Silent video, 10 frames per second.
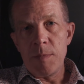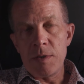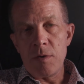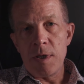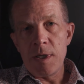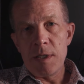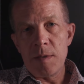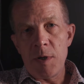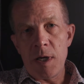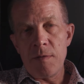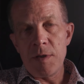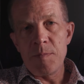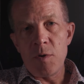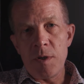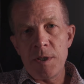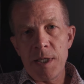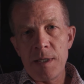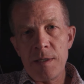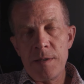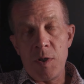Medtronic is a part of this project